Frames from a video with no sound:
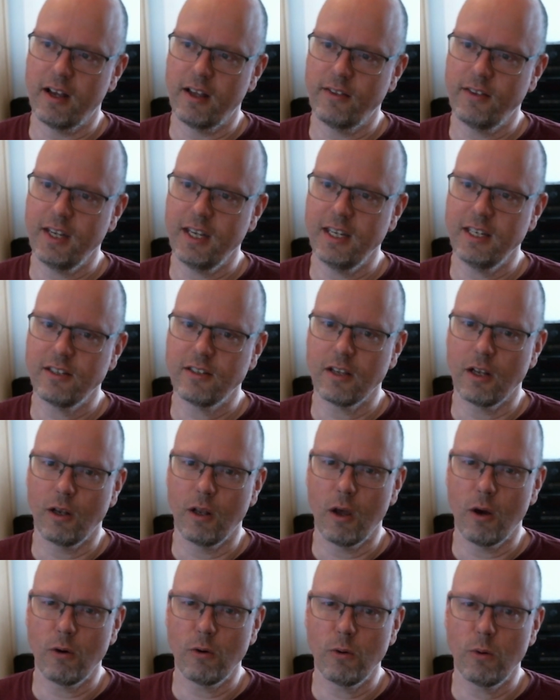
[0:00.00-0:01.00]
these
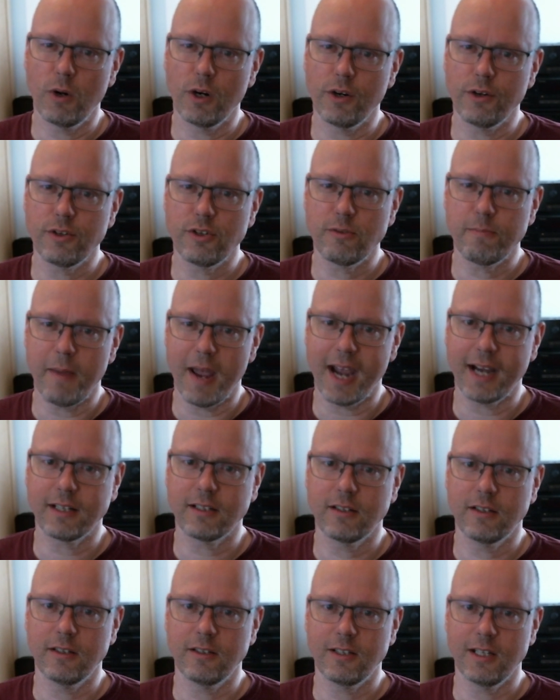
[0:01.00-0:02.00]
lower spec
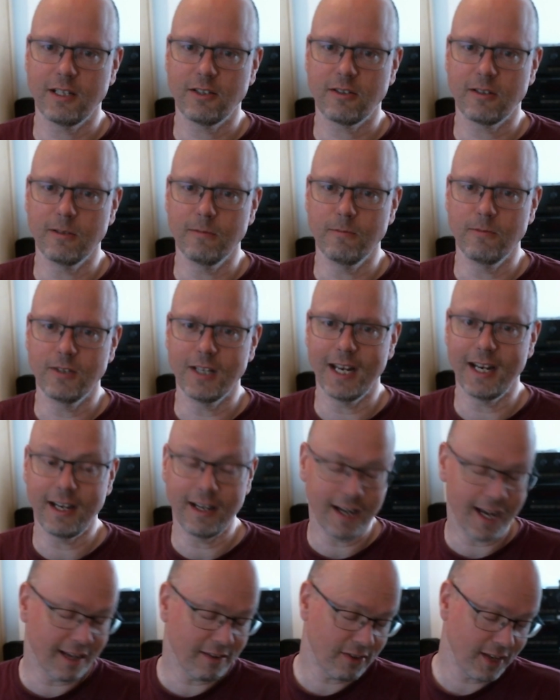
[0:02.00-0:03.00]
systems.
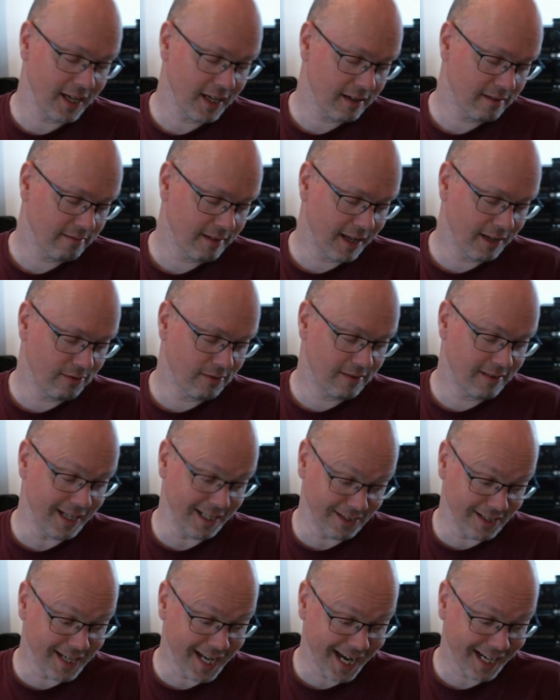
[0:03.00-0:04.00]
And I think it
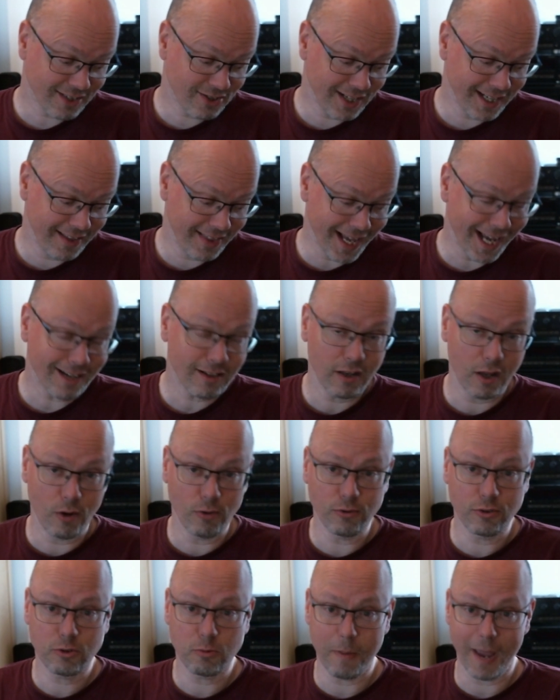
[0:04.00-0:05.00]
isn't actually that
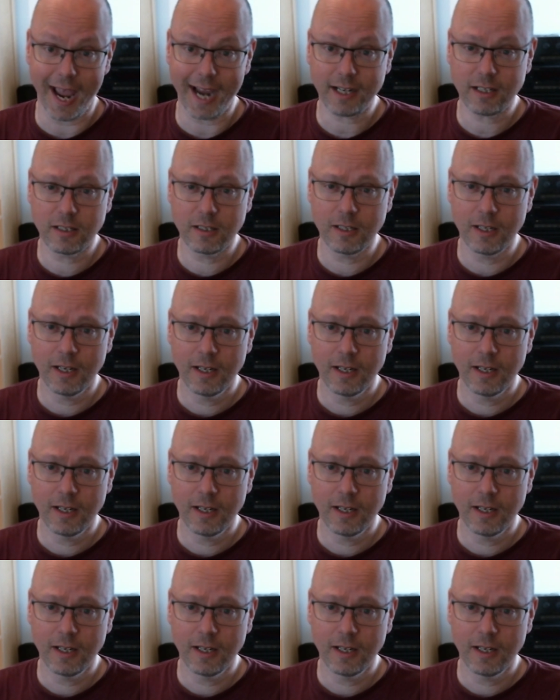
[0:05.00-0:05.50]
low spec.